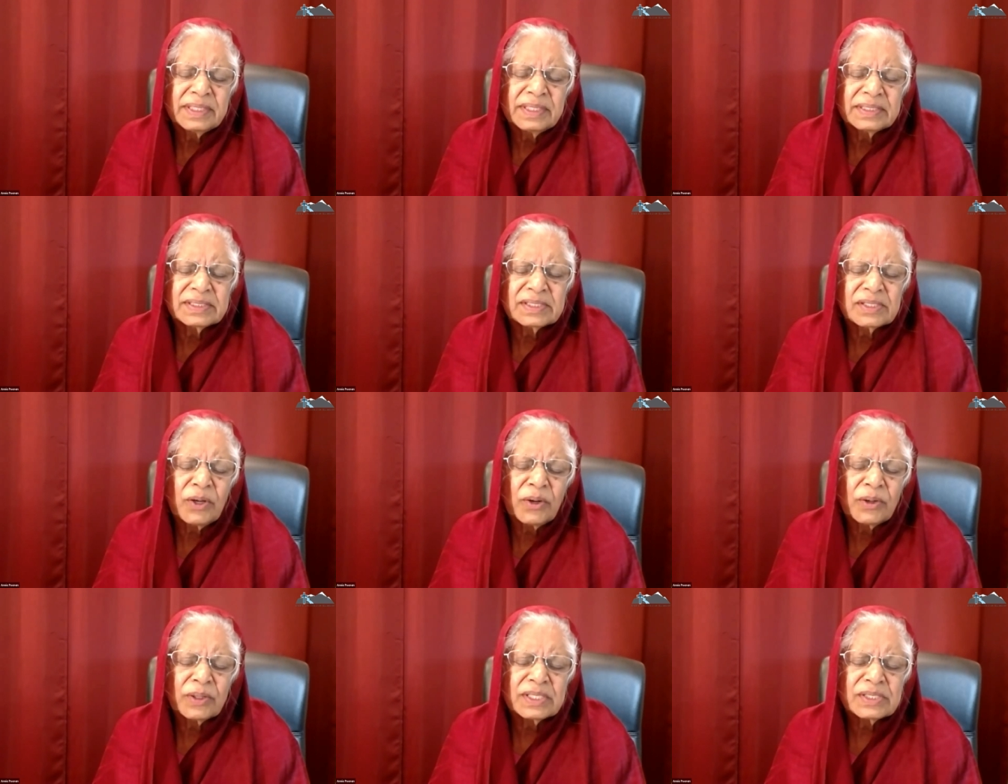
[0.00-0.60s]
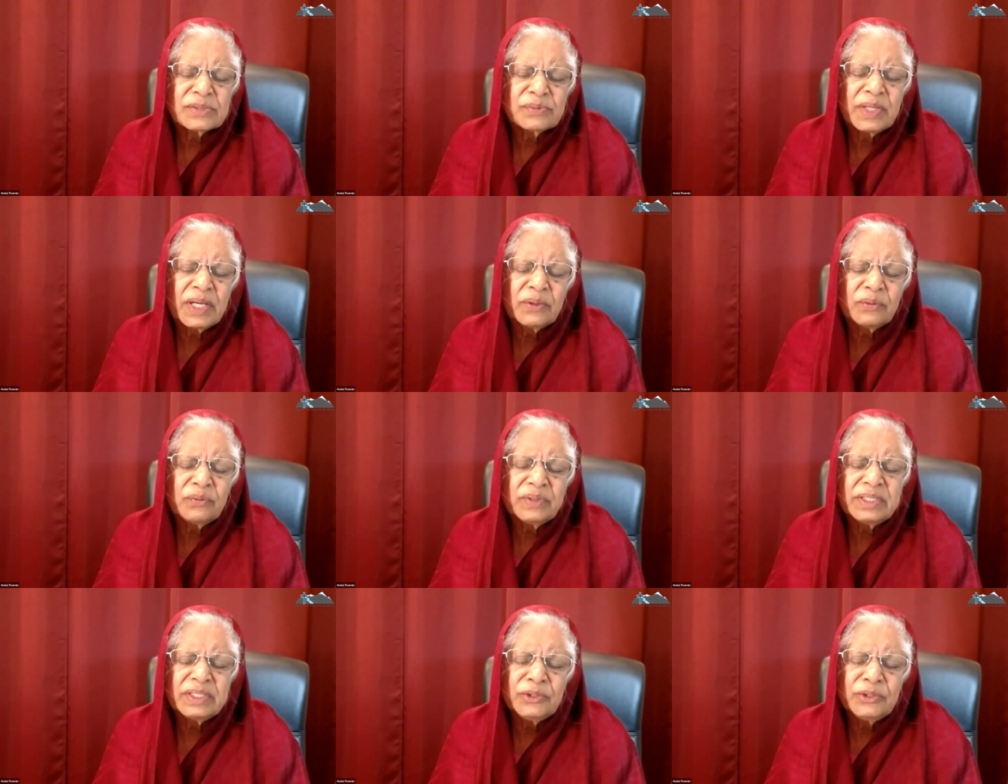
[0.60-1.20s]
as long as we
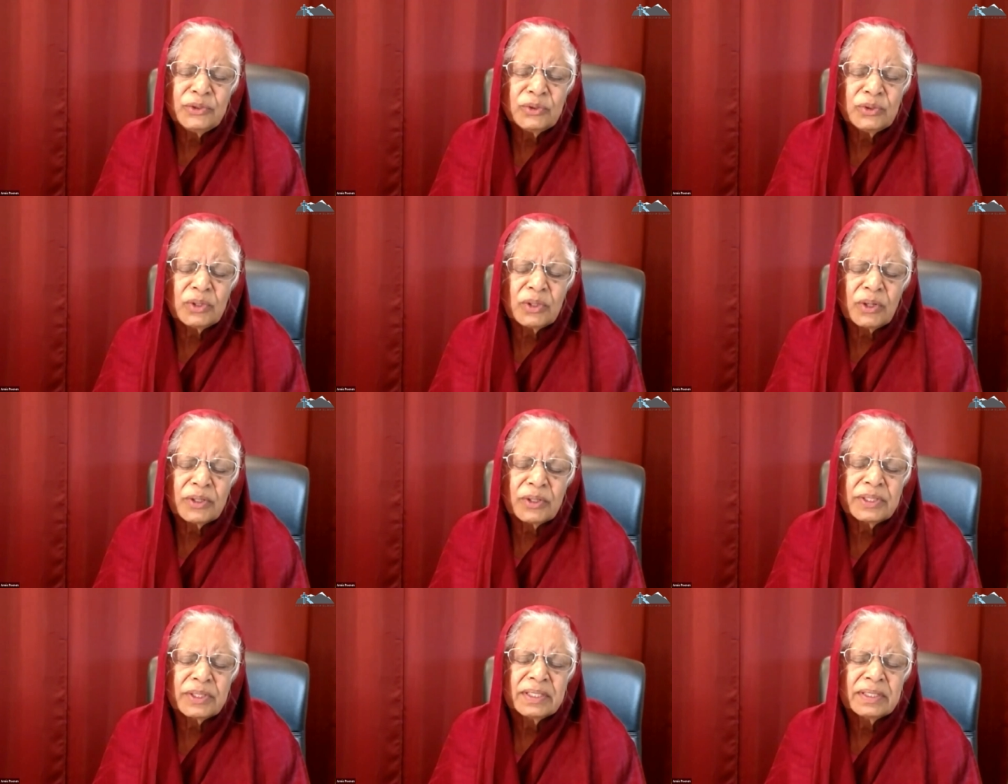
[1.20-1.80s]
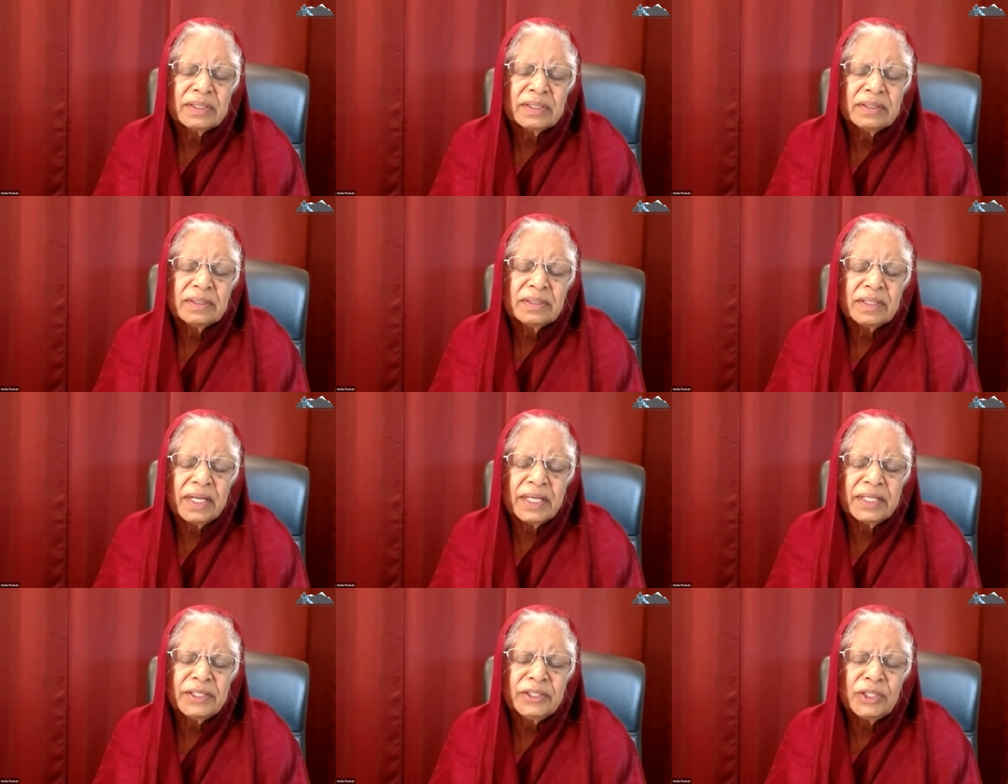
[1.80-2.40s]
are with you, Lord,
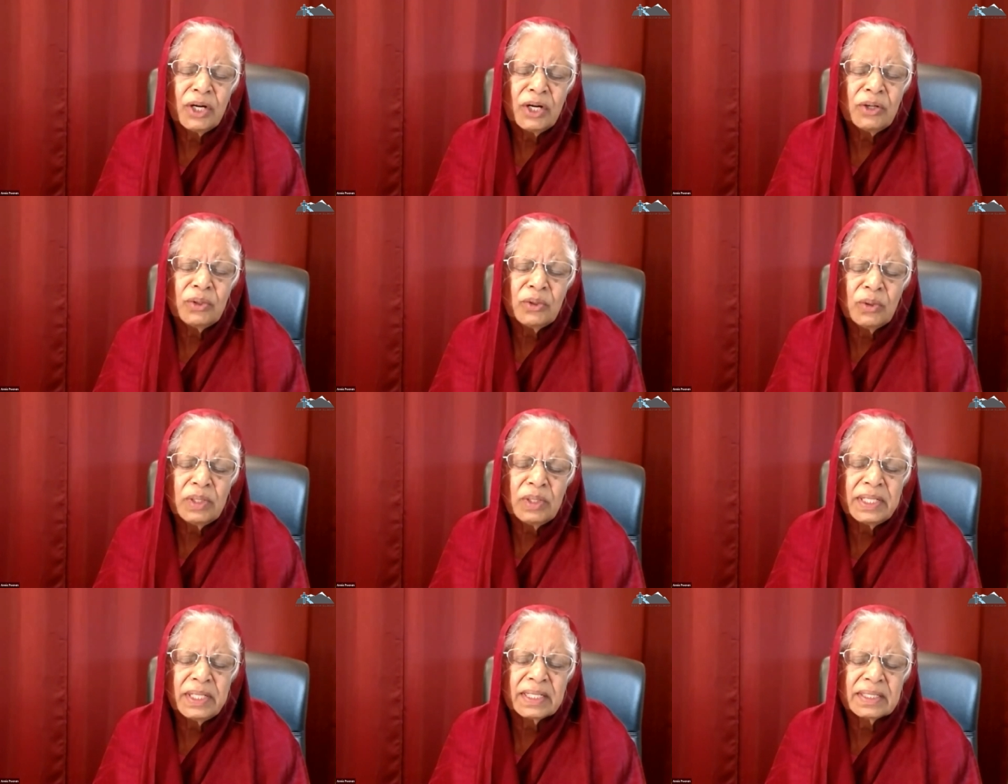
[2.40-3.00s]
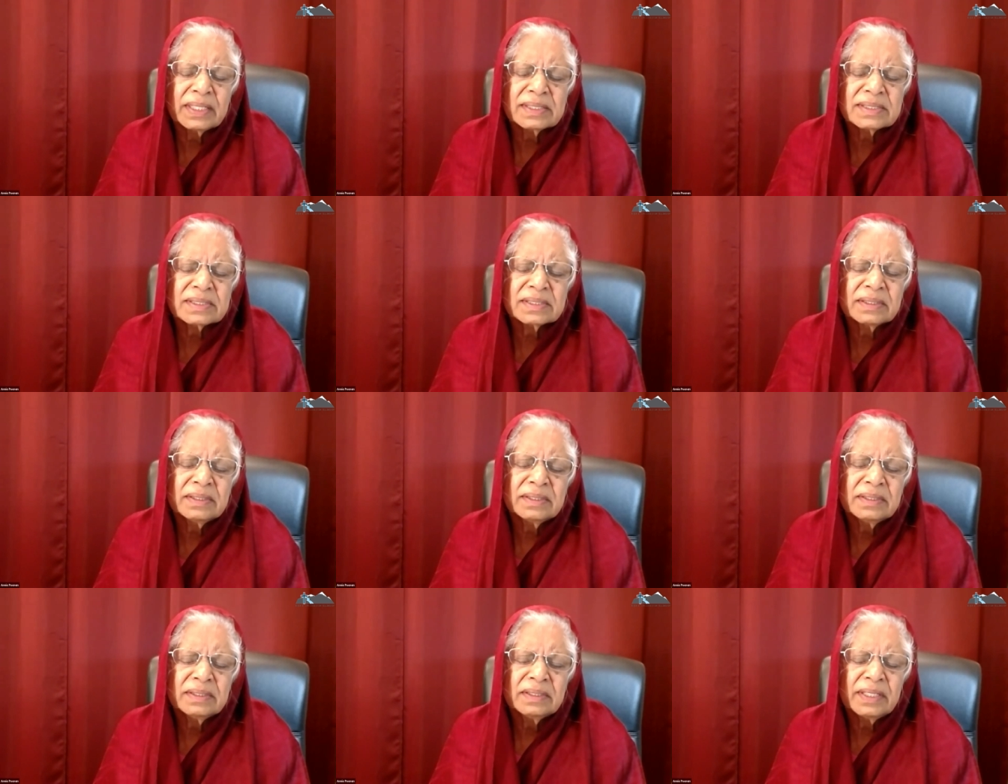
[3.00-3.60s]
and you're holding
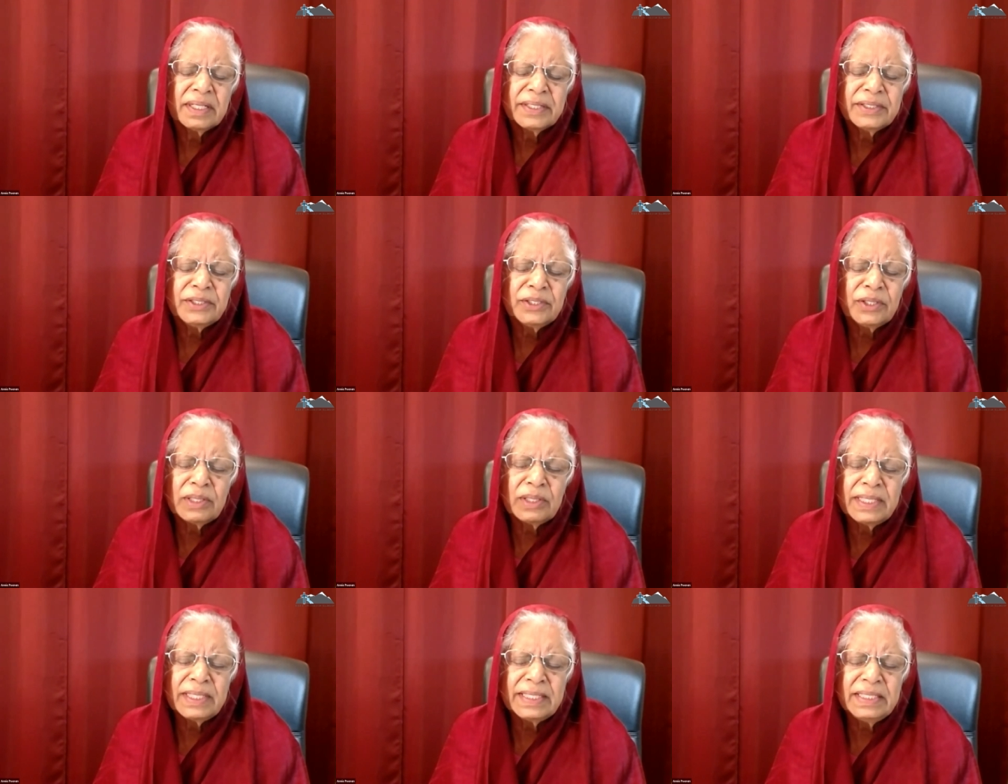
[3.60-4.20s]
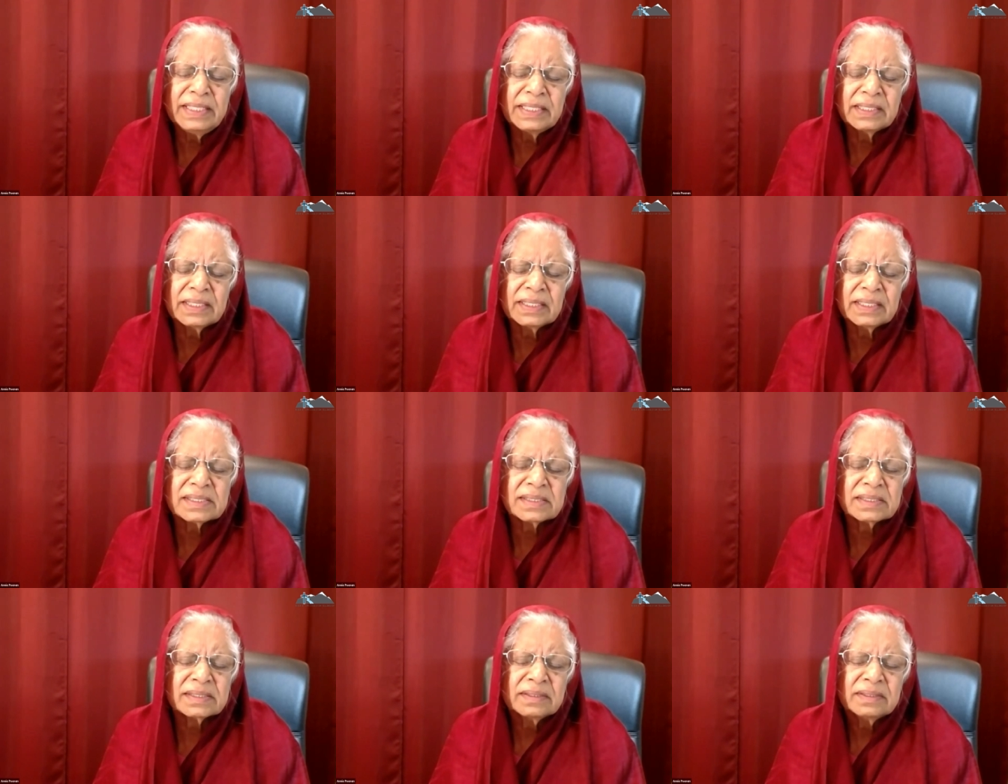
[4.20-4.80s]
us and you're leading
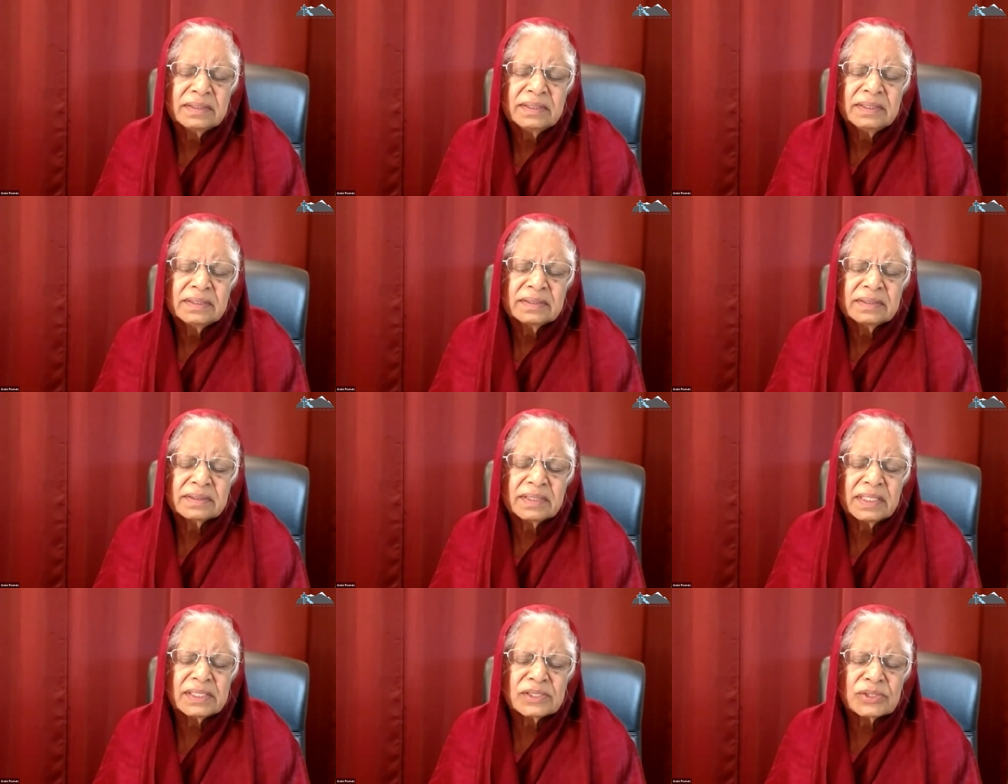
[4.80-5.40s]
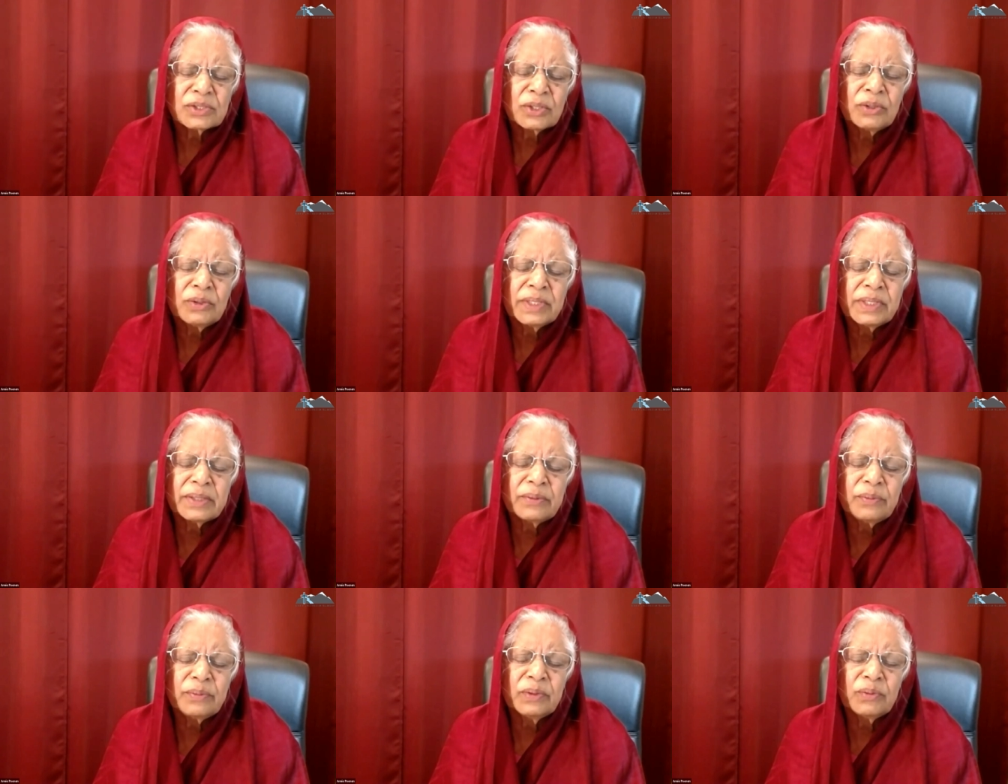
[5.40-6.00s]
us. That's all
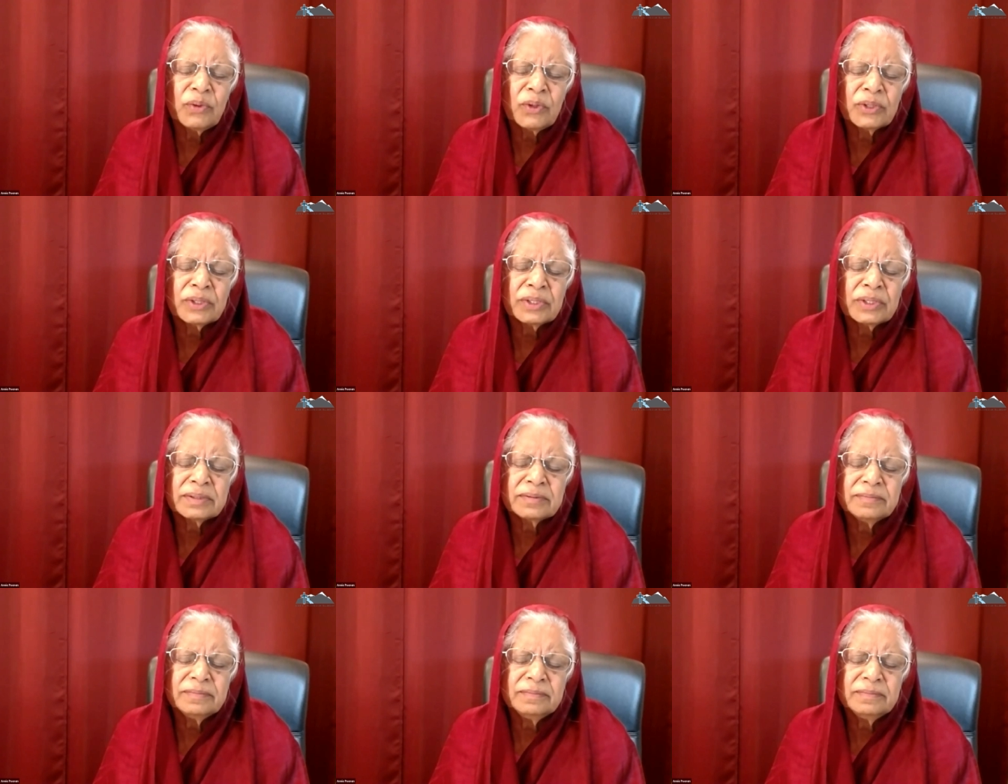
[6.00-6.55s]
that we want.